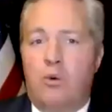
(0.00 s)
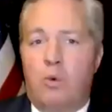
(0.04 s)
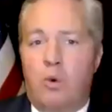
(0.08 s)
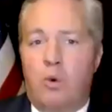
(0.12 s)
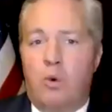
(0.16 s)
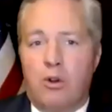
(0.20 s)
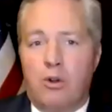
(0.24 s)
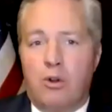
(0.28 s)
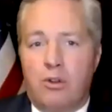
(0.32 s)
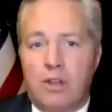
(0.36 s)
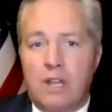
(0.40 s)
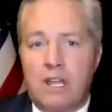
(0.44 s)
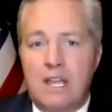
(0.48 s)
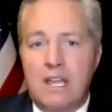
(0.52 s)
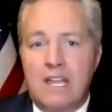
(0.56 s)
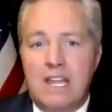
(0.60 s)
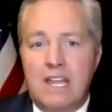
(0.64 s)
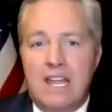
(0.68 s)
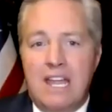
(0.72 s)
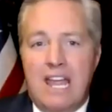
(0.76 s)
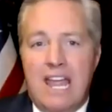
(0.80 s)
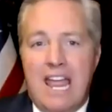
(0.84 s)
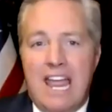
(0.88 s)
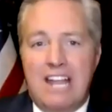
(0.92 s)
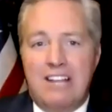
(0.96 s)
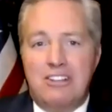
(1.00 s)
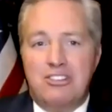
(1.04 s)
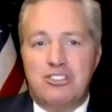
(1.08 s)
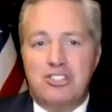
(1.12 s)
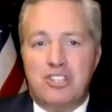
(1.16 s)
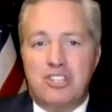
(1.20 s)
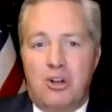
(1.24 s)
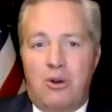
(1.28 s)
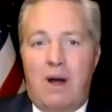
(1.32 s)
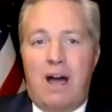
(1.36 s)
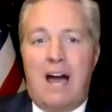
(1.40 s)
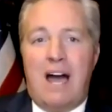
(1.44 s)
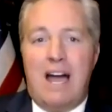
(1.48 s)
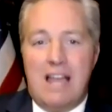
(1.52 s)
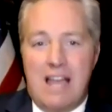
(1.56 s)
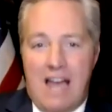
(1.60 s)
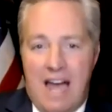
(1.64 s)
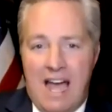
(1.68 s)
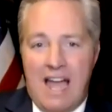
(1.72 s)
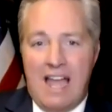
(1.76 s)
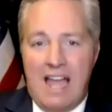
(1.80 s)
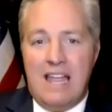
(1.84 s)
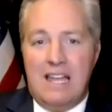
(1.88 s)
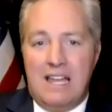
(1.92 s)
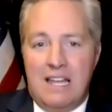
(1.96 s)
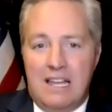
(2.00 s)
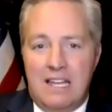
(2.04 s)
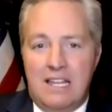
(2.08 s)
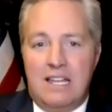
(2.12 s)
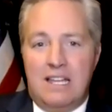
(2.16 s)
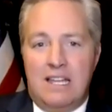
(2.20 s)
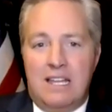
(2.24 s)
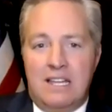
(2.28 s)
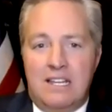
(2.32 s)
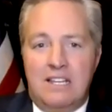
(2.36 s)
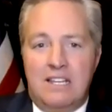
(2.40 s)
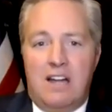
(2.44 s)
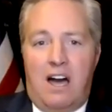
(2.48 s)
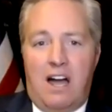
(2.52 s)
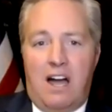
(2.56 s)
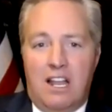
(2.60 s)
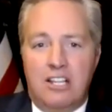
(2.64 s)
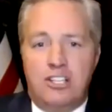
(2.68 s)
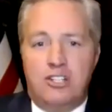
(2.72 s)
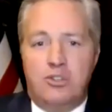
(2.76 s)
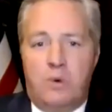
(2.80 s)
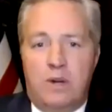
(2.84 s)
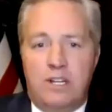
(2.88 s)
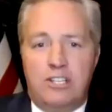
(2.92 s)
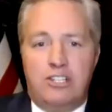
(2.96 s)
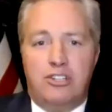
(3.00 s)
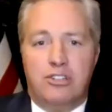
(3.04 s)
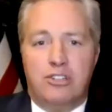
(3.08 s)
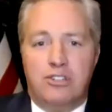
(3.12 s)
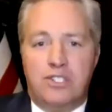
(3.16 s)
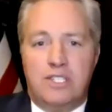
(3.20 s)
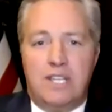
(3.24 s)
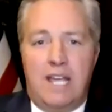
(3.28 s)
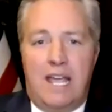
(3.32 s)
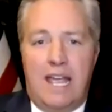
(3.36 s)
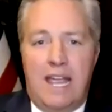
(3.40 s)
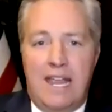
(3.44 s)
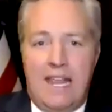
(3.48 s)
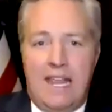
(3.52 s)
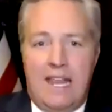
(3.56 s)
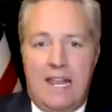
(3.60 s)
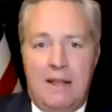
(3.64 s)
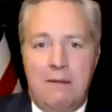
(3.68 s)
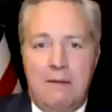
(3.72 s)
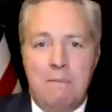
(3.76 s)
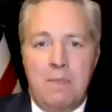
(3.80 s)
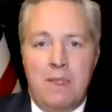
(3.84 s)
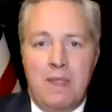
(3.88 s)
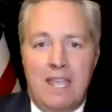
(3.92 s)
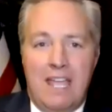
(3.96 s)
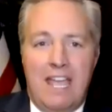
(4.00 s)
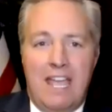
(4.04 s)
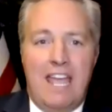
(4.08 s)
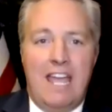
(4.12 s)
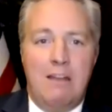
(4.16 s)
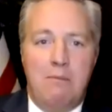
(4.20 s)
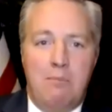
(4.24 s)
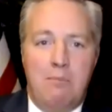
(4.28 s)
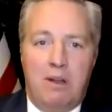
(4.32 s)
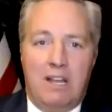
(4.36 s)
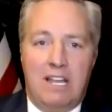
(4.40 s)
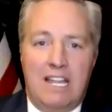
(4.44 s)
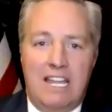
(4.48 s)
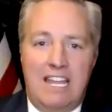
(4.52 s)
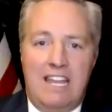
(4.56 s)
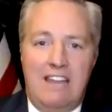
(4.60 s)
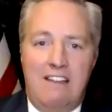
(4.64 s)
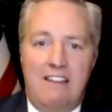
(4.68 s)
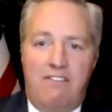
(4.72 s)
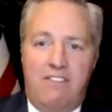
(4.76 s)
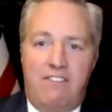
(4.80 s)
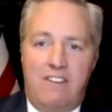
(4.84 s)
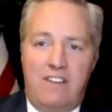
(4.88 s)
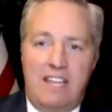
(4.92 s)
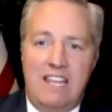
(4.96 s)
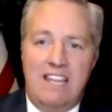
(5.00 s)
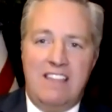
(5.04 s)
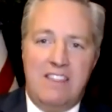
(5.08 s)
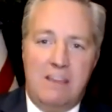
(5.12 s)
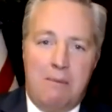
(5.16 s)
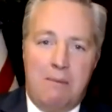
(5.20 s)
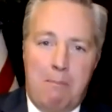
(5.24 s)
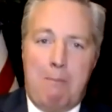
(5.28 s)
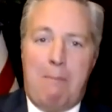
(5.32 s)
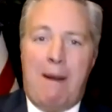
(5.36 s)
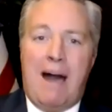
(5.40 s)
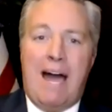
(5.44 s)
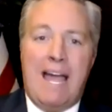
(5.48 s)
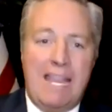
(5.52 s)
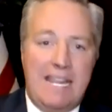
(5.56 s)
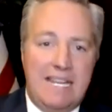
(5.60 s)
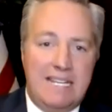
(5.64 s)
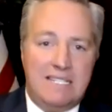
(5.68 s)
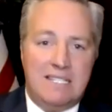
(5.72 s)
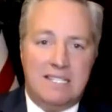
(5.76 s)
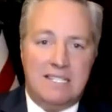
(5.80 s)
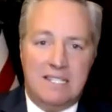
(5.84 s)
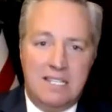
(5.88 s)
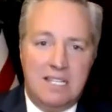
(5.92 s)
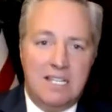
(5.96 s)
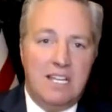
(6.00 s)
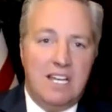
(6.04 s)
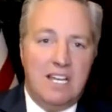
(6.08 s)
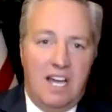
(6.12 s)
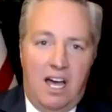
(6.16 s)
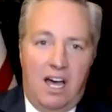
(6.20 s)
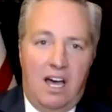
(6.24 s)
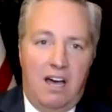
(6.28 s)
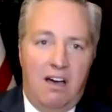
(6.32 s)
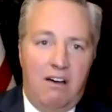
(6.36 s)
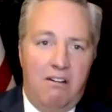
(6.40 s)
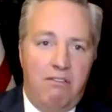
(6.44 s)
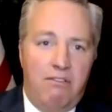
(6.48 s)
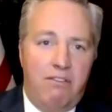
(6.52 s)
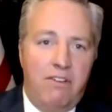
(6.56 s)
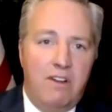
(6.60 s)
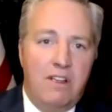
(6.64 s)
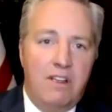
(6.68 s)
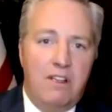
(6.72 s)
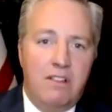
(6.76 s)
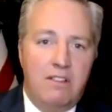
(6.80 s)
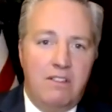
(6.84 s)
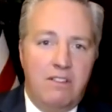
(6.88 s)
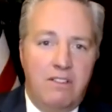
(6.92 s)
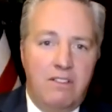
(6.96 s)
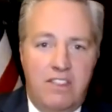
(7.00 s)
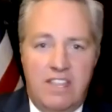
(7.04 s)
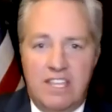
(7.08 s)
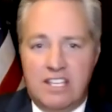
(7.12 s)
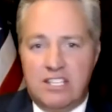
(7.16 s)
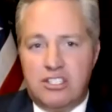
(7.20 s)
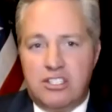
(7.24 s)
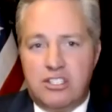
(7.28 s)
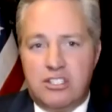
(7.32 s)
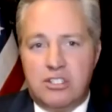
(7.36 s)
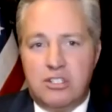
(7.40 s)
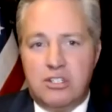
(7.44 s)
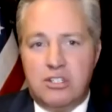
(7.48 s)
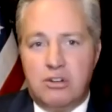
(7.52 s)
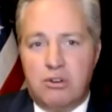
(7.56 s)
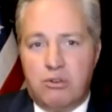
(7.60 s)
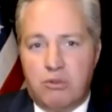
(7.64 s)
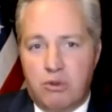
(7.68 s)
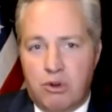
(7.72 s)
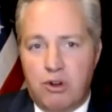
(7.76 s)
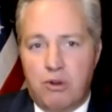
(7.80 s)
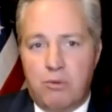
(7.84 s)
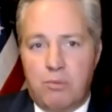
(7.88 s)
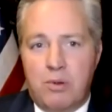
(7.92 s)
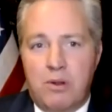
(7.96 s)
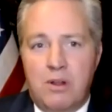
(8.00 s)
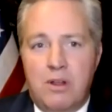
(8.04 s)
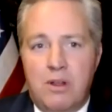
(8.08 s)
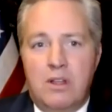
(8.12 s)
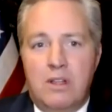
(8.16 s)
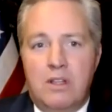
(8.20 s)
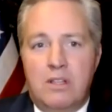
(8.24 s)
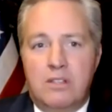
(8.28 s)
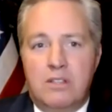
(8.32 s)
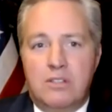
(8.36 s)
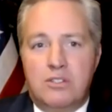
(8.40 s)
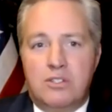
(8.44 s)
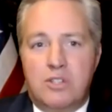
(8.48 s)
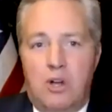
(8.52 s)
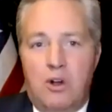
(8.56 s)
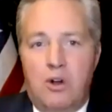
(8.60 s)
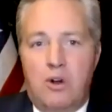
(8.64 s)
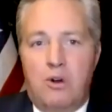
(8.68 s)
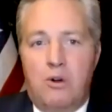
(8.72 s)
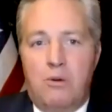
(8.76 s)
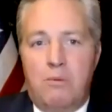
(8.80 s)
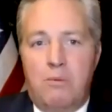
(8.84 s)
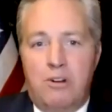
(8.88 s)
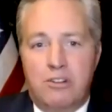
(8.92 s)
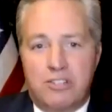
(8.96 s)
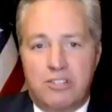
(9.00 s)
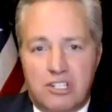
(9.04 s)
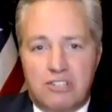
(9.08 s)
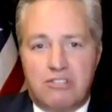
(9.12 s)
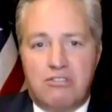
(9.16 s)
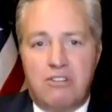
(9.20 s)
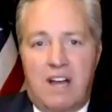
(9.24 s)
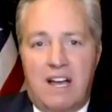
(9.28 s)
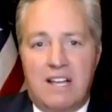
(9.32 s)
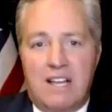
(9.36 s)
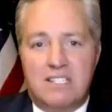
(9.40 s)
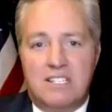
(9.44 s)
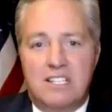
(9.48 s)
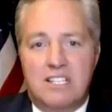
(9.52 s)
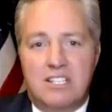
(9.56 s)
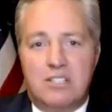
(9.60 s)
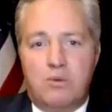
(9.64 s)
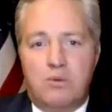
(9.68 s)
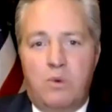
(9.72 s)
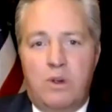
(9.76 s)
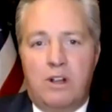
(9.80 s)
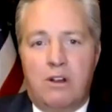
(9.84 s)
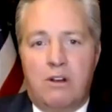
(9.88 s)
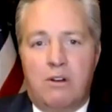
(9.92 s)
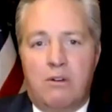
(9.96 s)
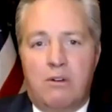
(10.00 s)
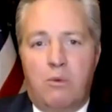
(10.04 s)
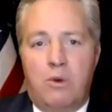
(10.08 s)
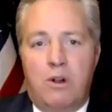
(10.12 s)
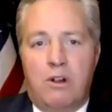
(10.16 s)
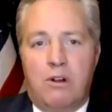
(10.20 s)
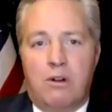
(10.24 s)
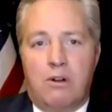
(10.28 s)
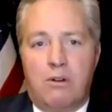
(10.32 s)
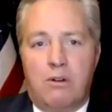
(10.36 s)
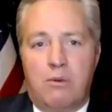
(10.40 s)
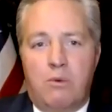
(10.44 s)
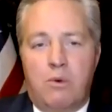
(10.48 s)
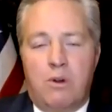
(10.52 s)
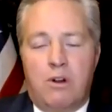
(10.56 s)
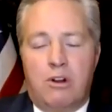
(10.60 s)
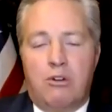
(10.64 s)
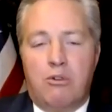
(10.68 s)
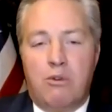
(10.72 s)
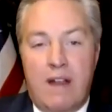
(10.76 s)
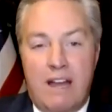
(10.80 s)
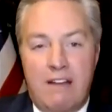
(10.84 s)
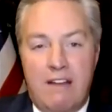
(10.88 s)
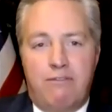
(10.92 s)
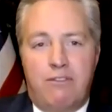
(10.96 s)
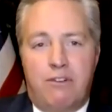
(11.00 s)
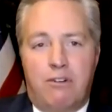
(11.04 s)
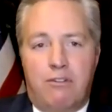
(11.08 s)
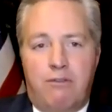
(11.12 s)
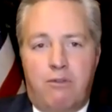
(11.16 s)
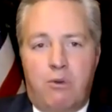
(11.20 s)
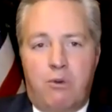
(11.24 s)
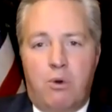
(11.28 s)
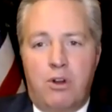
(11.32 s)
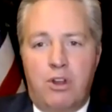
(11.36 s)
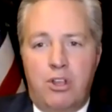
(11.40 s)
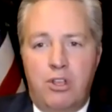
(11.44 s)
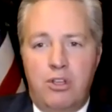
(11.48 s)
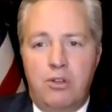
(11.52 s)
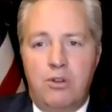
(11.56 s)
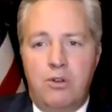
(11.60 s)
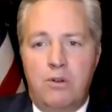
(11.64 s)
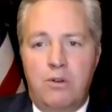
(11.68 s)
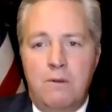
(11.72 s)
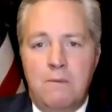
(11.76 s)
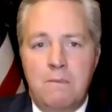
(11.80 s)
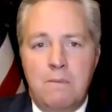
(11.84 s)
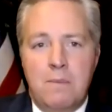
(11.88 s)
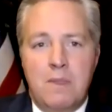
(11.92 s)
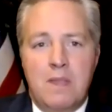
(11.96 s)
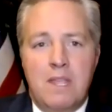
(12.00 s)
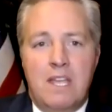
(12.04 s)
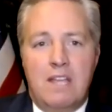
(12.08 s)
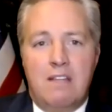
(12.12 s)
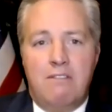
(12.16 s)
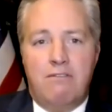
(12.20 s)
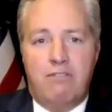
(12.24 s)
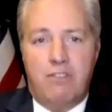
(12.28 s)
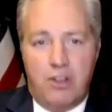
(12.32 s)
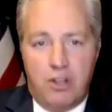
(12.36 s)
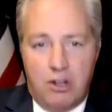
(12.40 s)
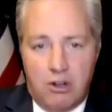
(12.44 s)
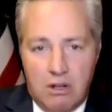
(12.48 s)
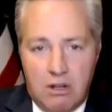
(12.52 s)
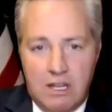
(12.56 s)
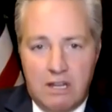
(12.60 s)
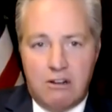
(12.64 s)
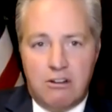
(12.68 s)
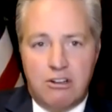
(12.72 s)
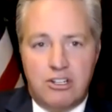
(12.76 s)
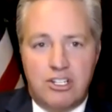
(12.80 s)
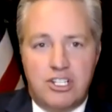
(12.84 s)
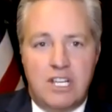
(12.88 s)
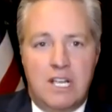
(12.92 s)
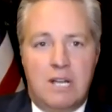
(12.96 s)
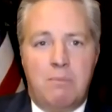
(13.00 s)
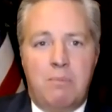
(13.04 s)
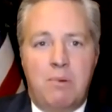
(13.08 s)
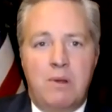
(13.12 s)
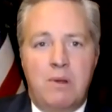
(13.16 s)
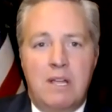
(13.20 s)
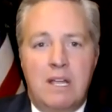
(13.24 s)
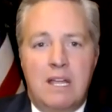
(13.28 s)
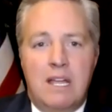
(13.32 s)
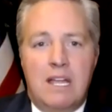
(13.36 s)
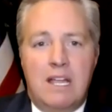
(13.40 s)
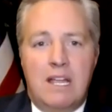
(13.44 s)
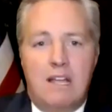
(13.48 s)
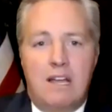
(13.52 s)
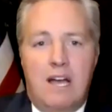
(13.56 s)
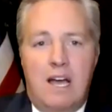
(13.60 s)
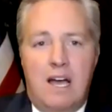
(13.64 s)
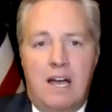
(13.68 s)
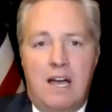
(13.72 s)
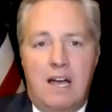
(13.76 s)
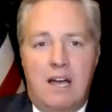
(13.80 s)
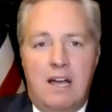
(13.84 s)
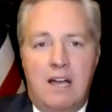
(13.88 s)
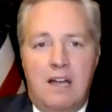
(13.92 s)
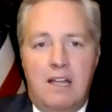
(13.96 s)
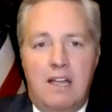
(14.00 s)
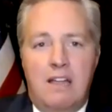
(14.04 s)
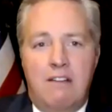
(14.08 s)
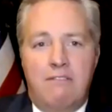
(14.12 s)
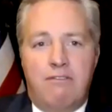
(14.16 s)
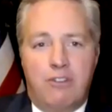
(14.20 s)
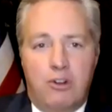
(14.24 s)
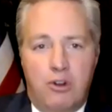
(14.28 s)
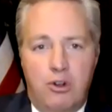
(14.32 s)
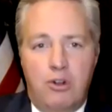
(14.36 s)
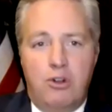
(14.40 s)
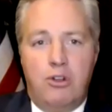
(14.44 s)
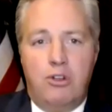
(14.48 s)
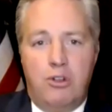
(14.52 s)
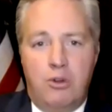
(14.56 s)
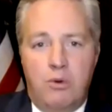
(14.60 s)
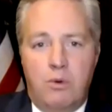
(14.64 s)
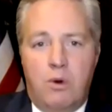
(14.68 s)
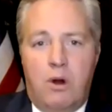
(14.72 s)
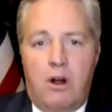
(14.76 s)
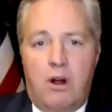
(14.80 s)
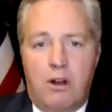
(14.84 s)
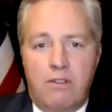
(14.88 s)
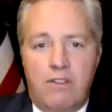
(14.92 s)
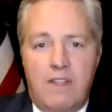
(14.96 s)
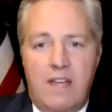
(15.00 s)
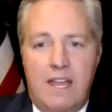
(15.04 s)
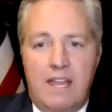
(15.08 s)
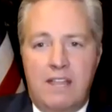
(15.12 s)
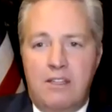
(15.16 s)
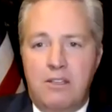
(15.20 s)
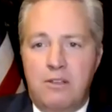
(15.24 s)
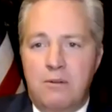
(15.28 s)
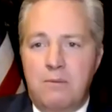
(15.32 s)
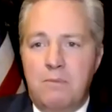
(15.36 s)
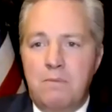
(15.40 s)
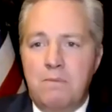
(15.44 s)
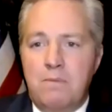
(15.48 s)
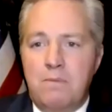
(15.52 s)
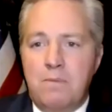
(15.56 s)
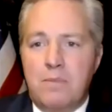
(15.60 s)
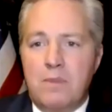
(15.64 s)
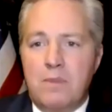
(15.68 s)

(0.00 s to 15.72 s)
the world. And so I acknowledge what you're saying and believe in the might of this group. So muchas gracias. We're grateful for you, for your leadership, and for who you are. Thank you.